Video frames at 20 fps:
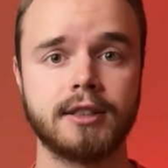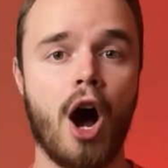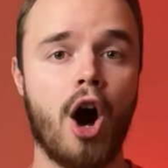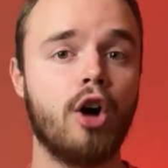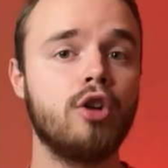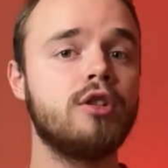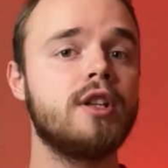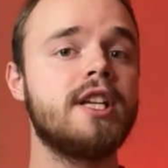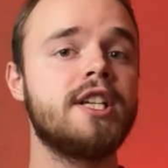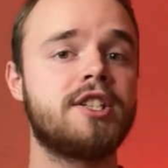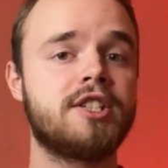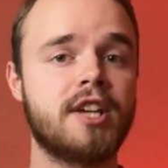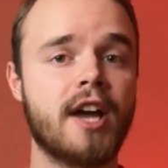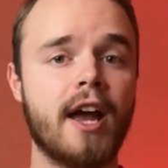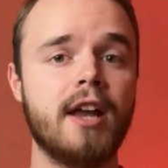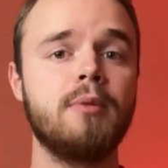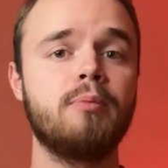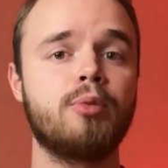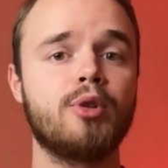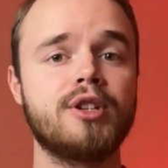Only
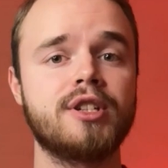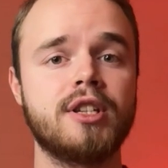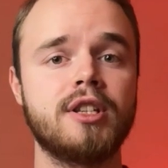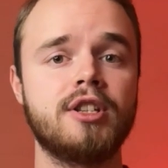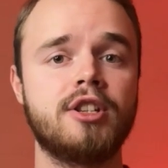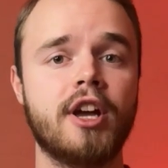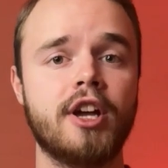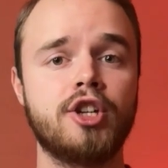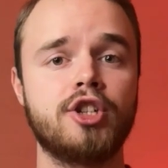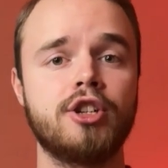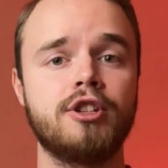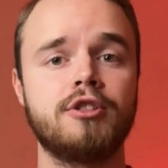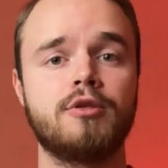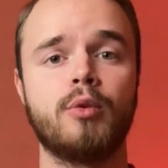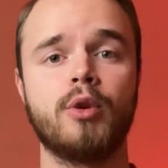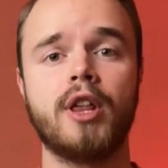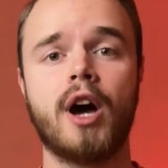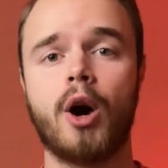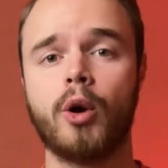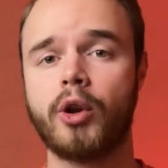10 presentations
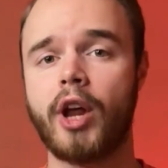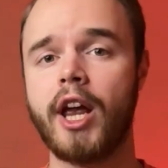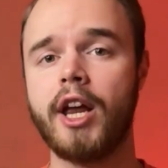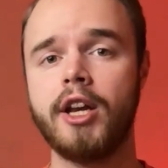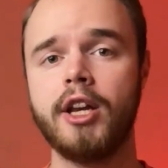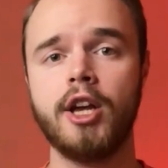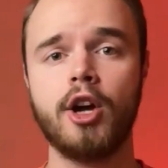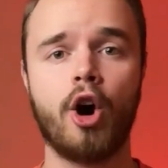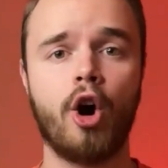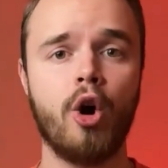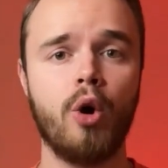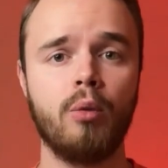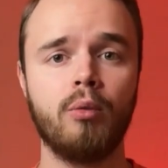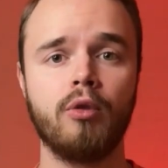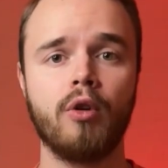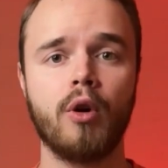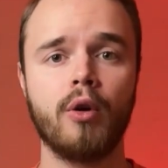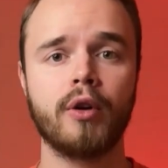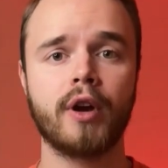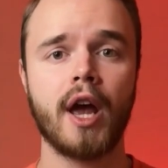without any
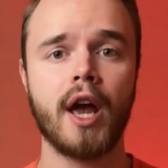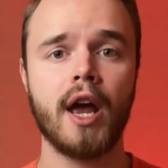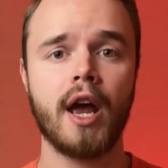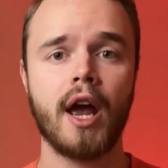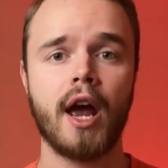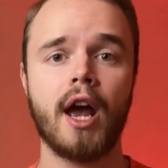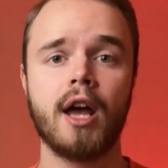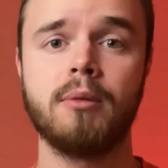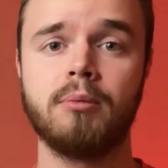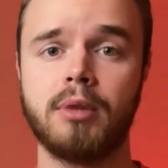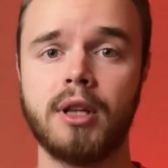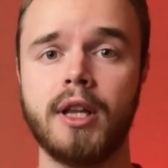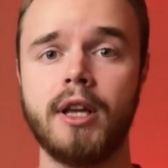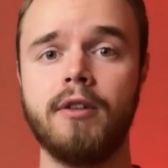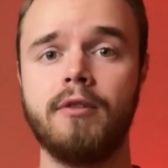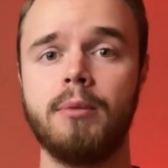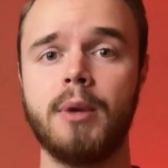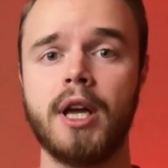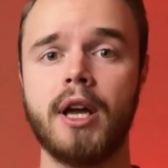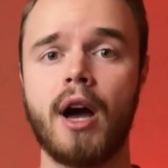homework and
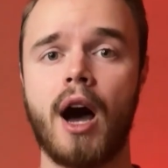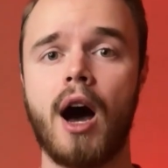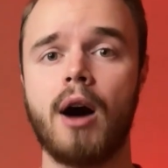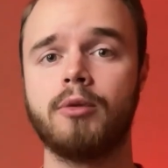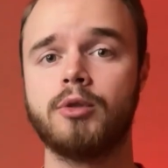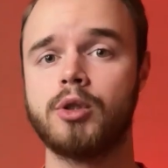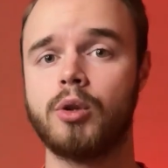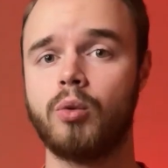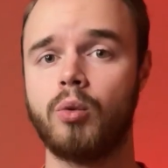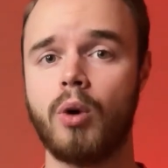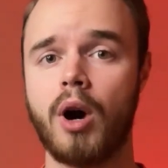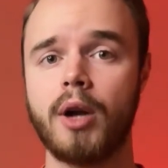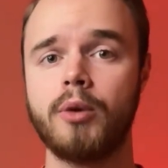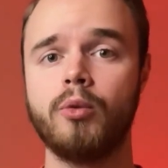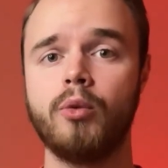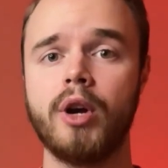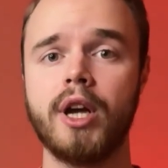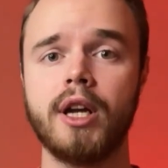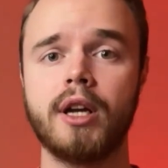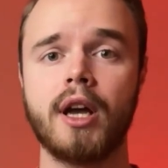believe me, after one
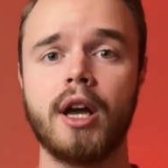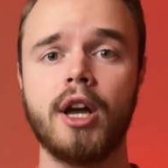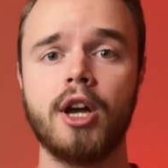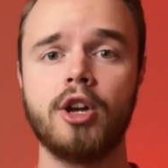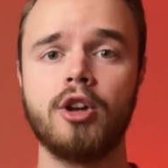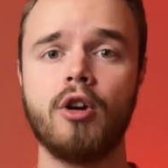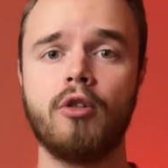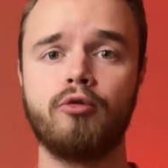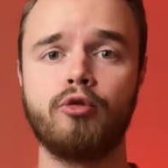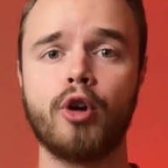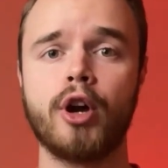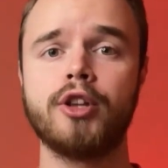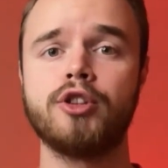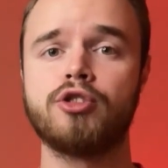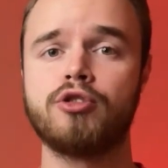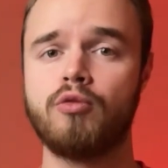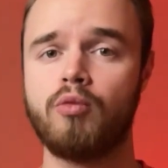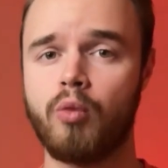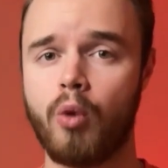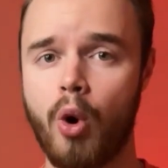week, your
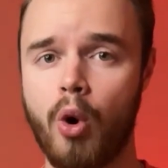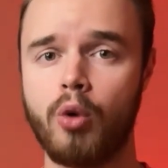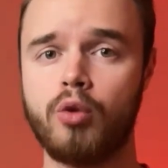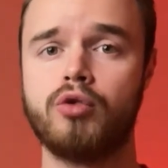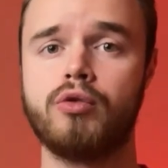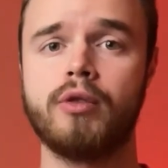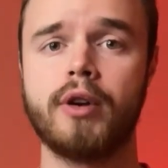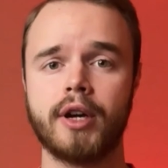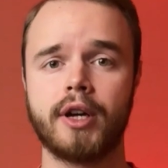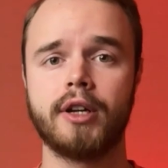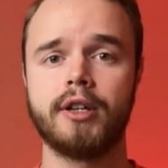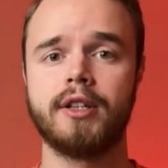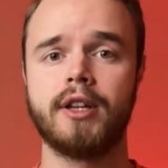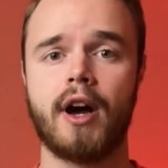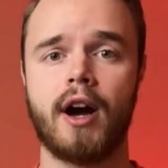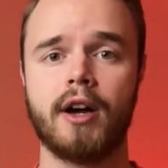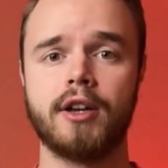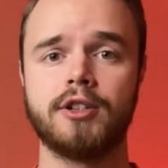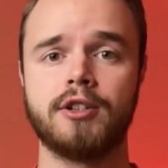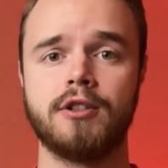friends won't
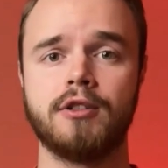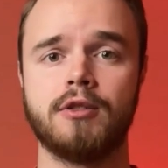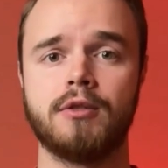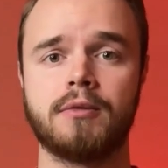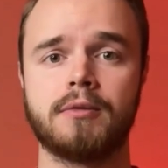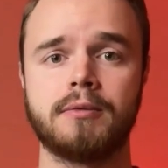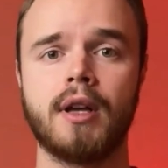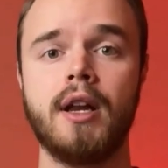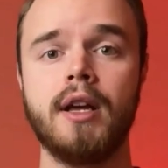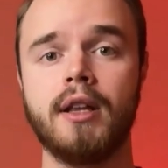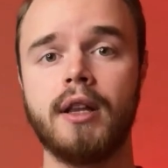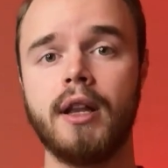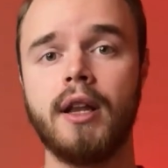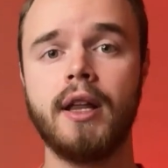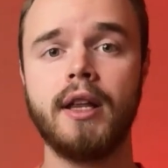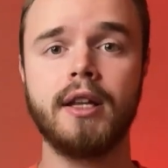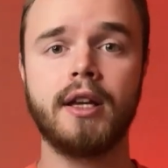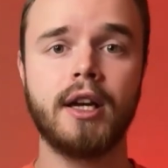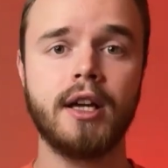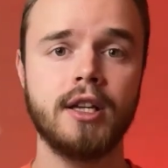recognize you. Click the
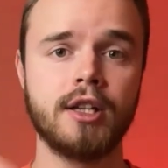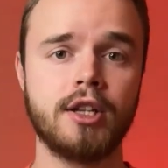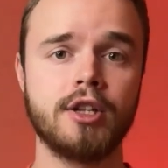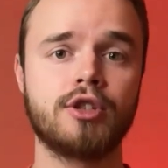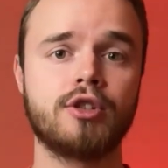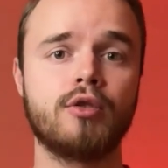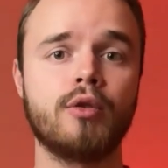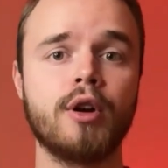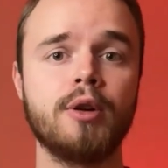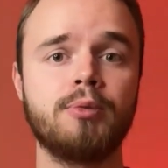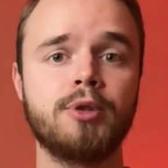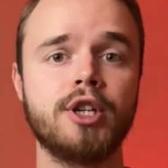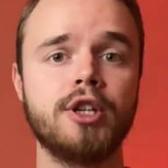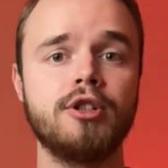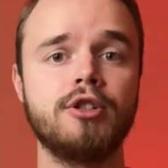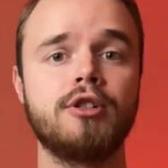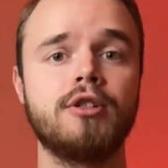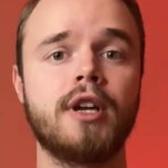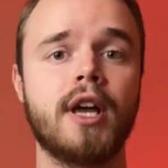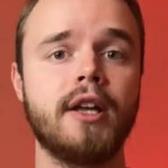link in
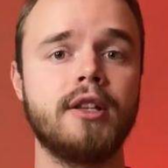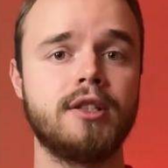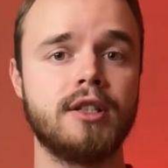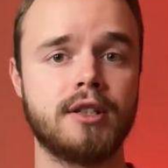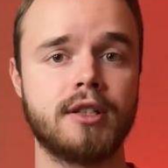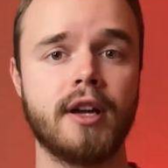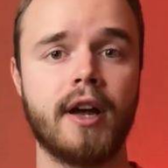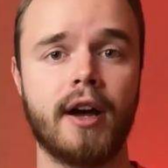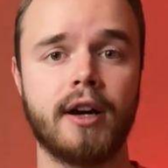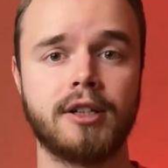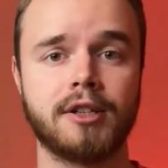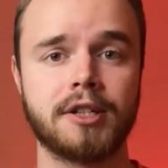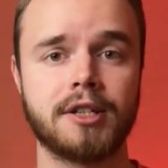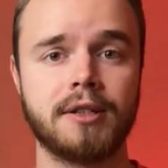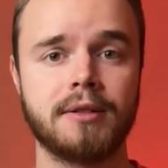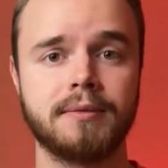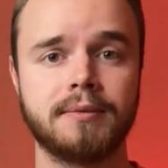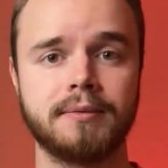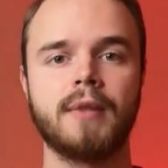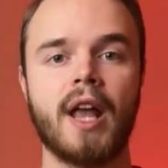description to get details.
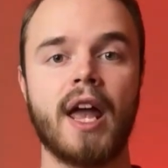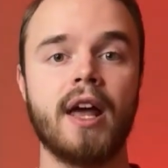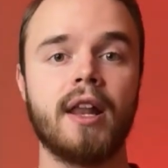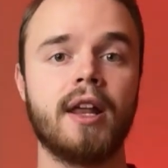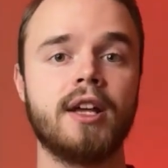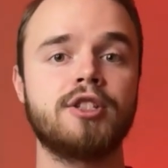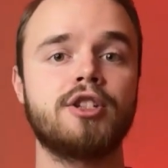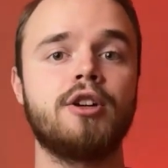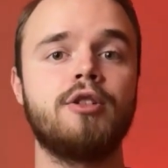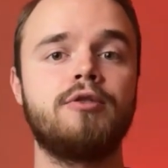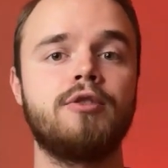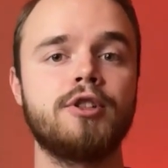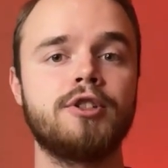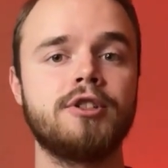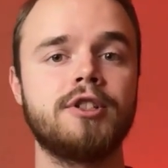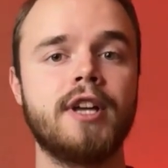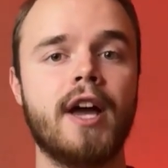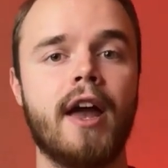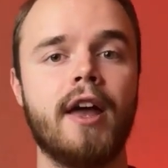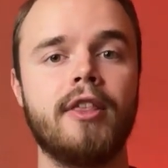That's all for
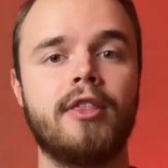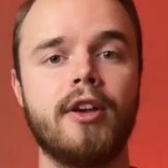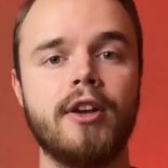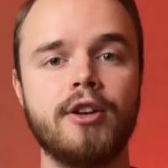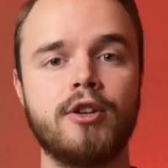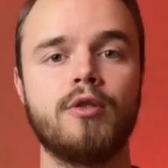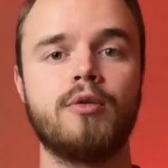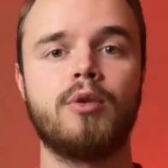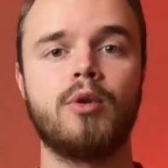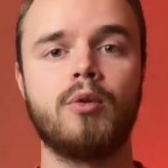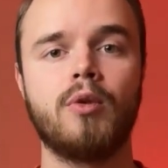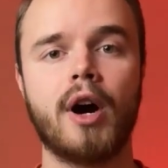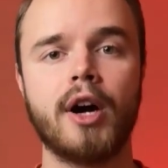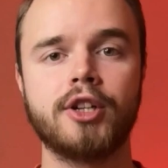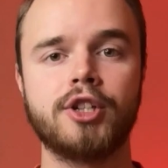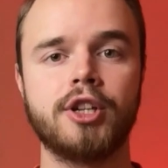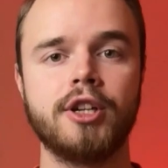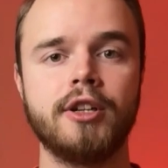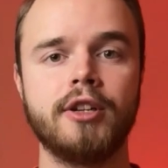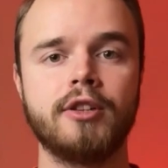today, thank you for
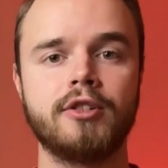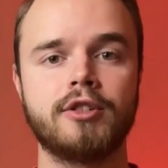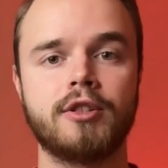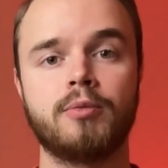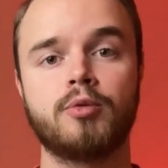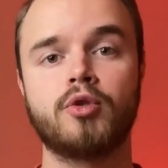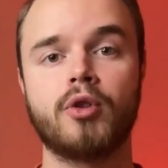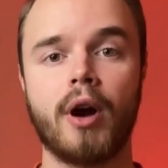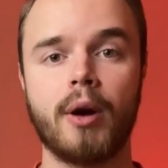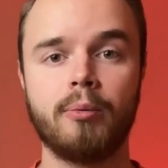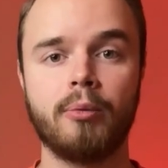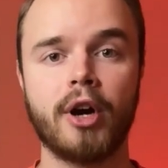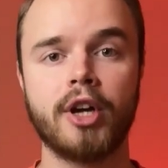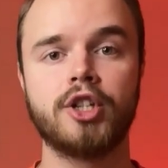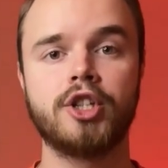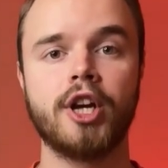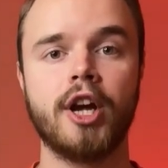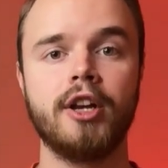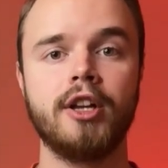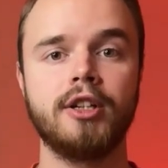watching, subscribe my
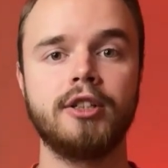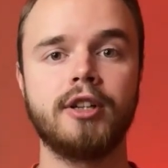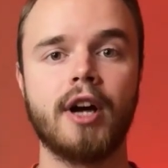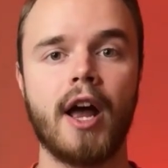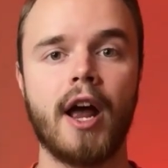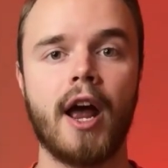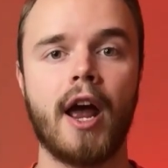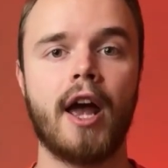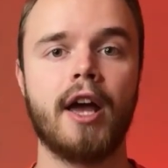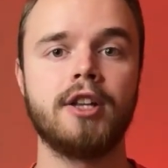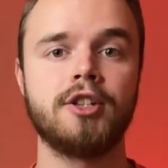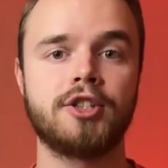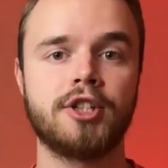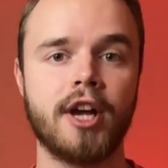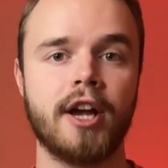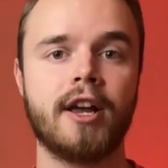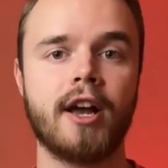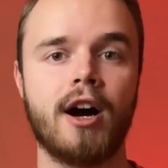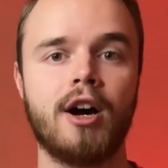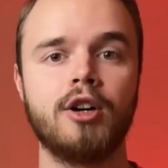channel and
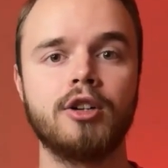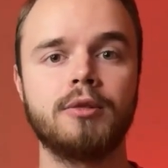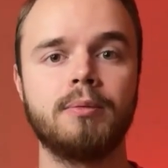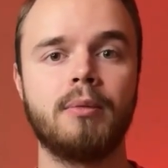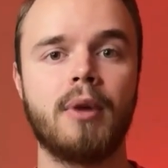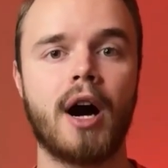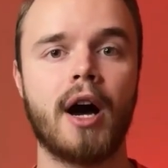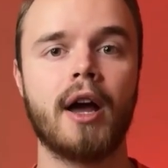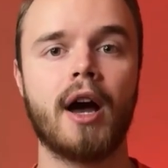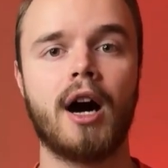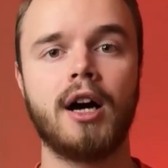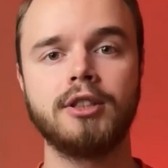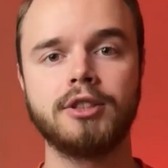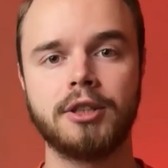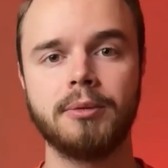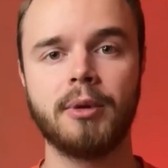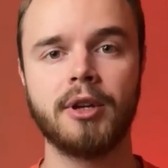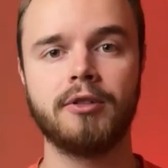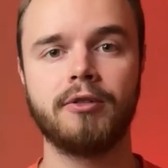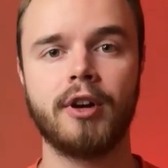check out my
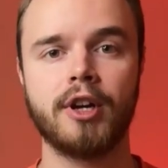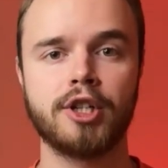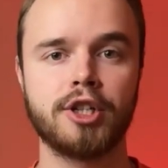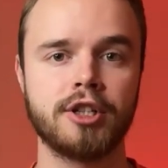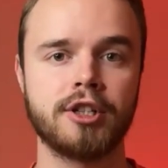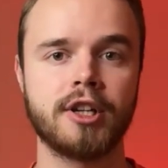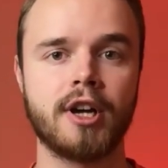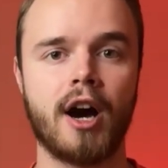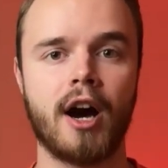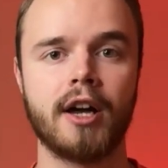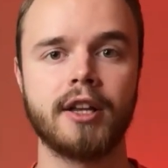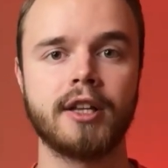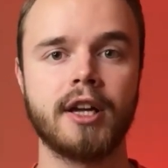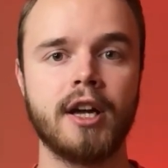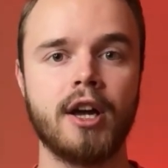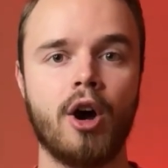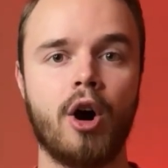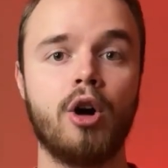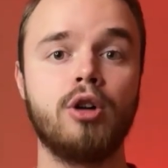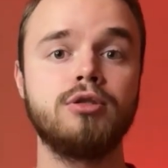ultimate fashion guide,
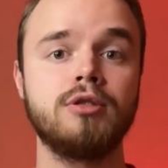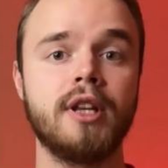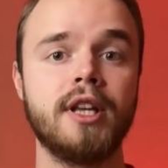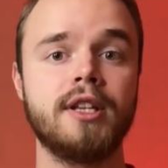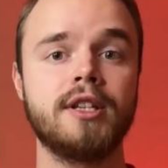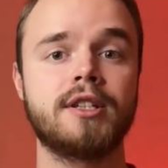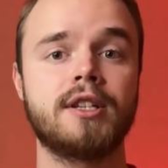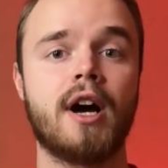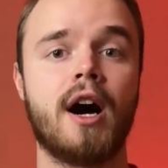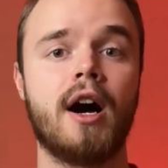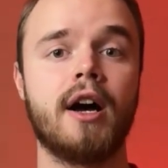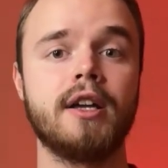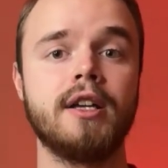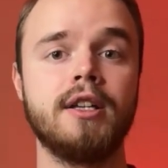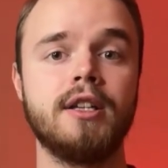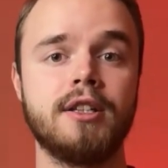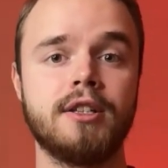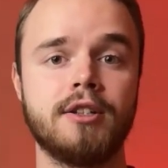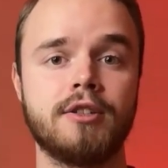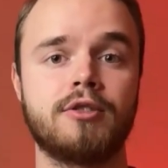all links are
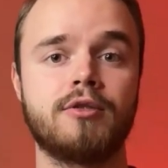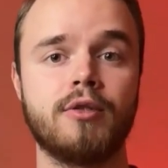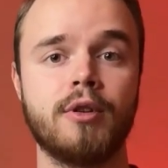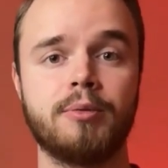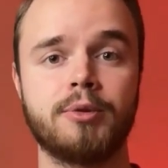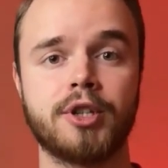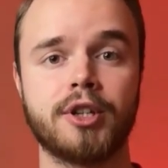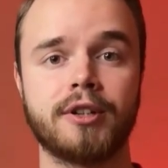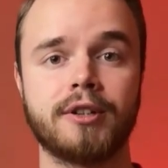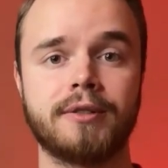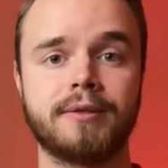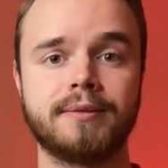in description.